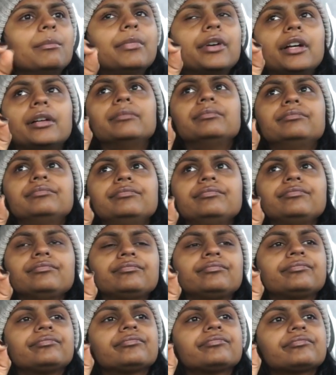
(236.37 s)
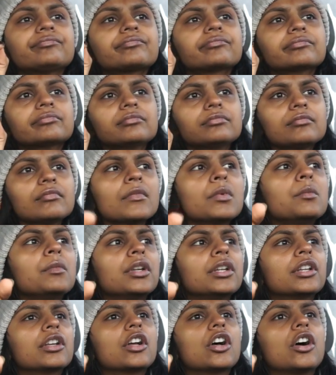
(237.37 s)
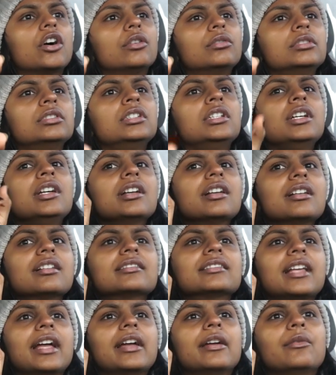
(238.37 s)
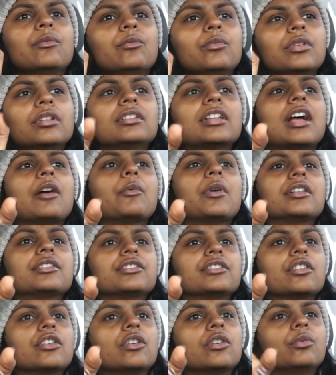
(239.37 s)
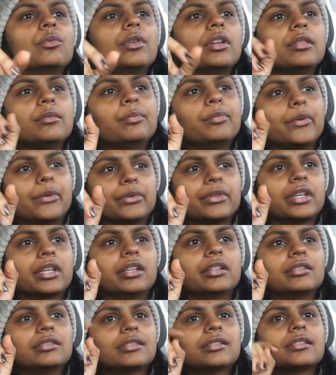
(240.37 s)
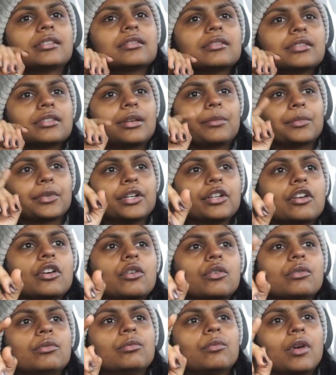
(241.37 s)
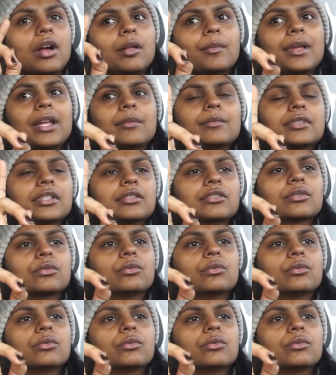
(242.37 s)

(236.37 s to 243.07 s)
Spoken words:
But I'm gonna go because I will not want to go with both kids. So I'm gonna go while Bam's at